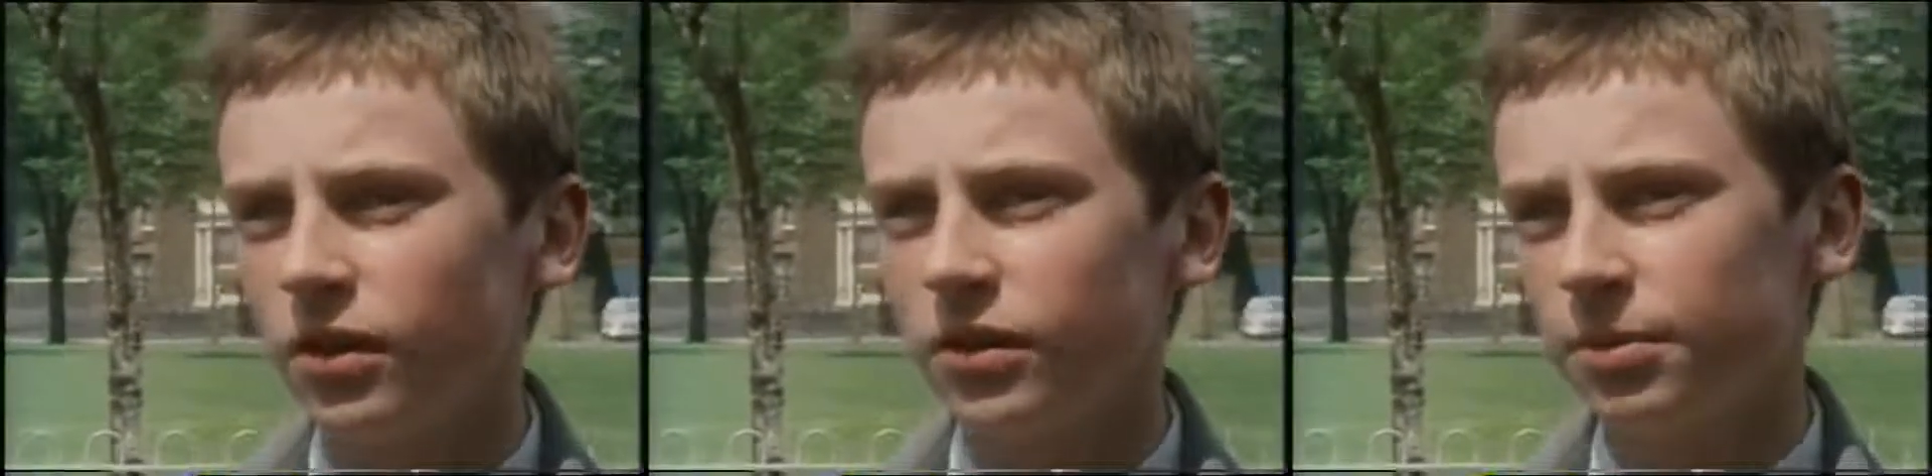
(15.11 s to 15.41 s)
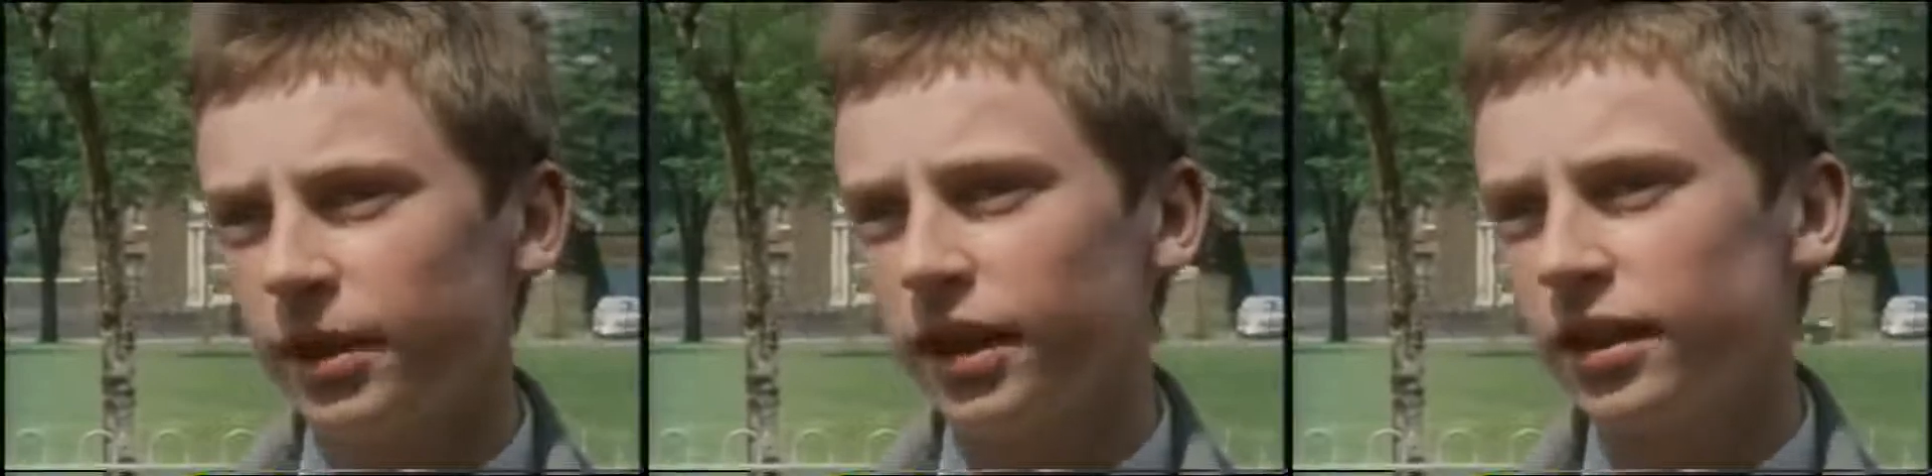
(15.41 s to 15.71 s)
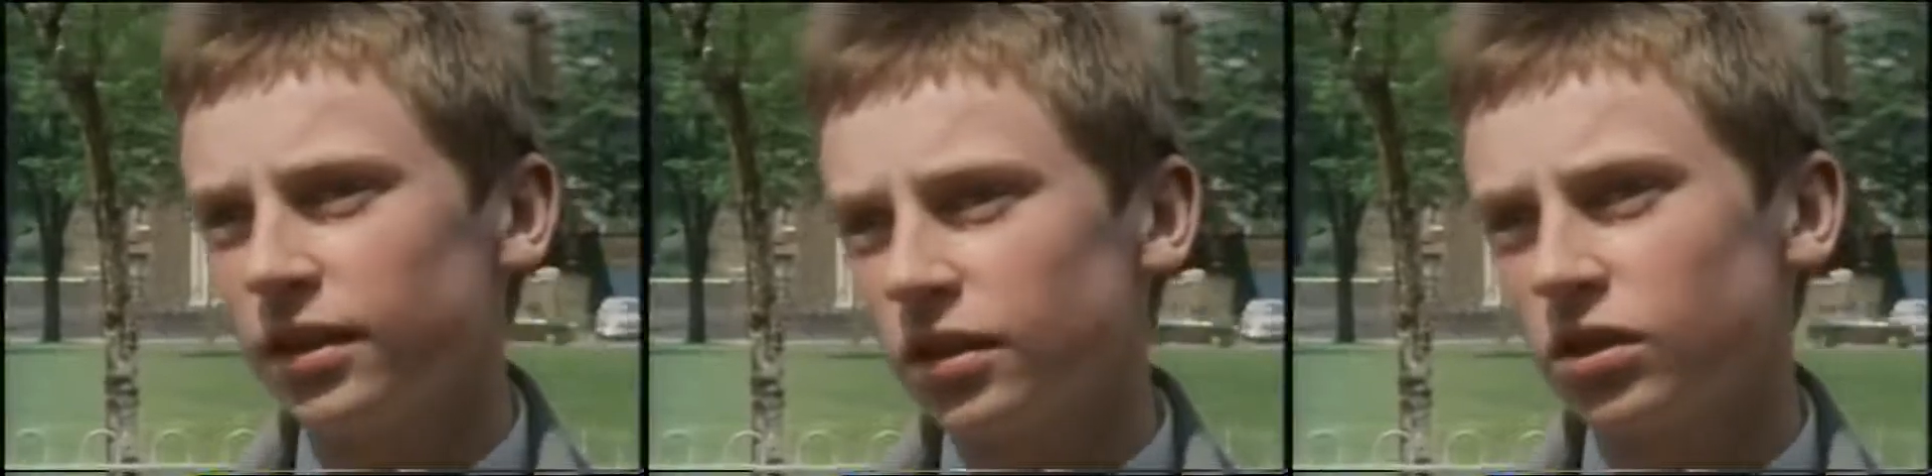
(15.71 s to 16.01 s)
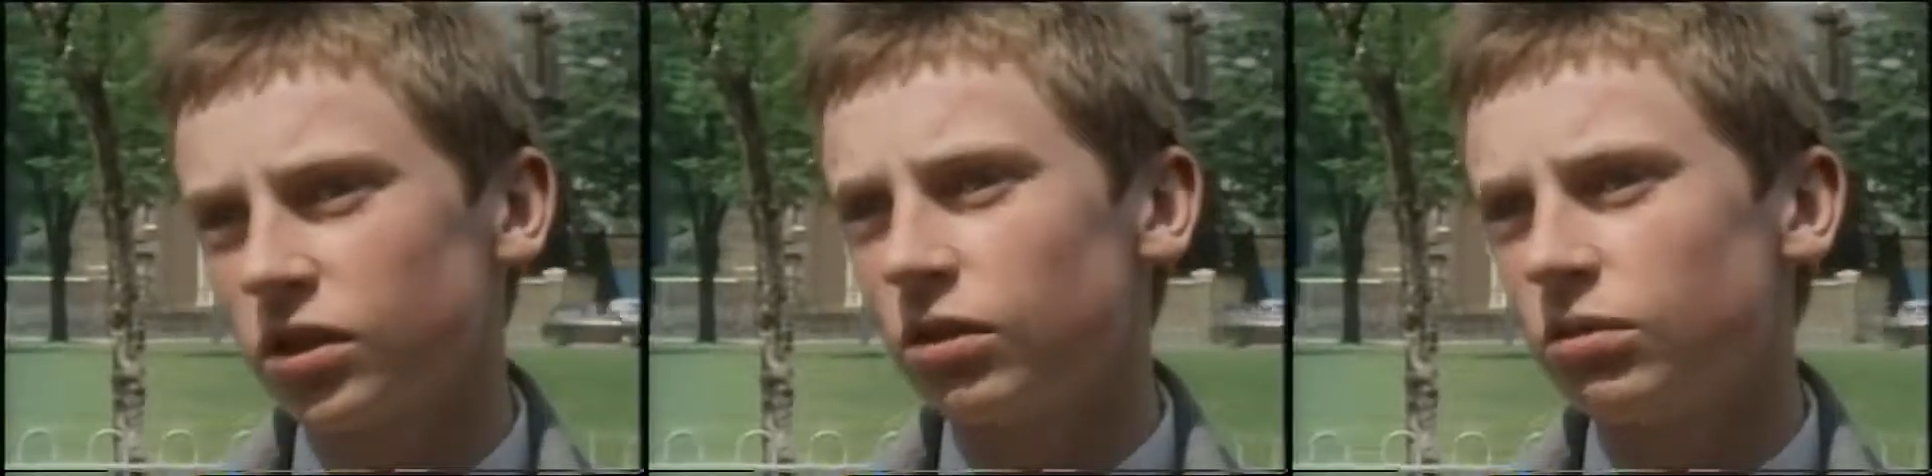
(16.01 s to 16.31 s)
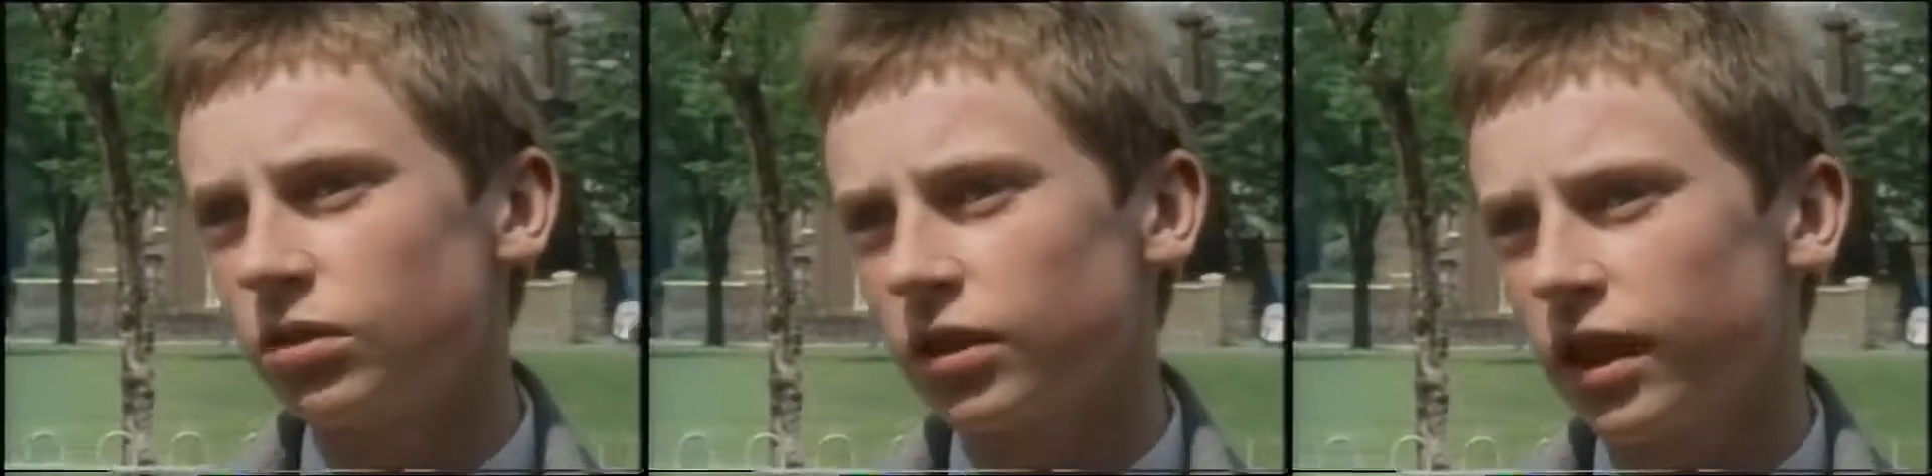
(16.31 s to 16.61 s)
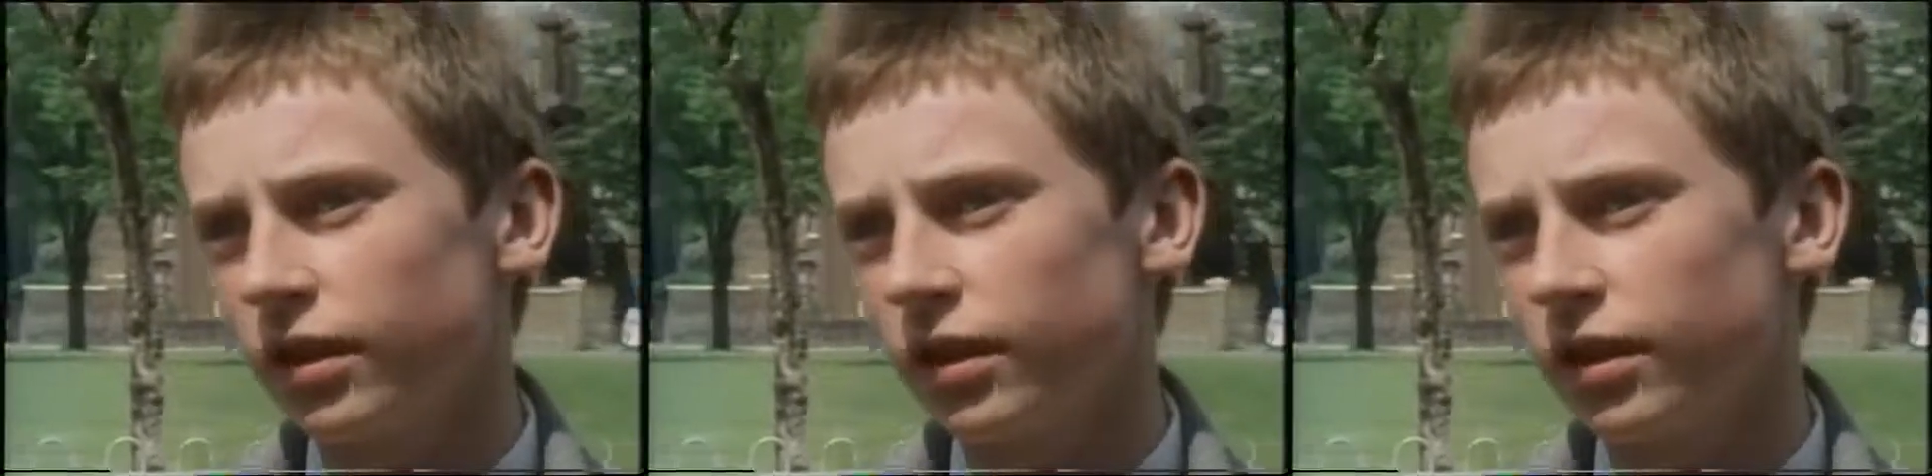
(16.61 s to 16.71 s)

the beginning at schools and that.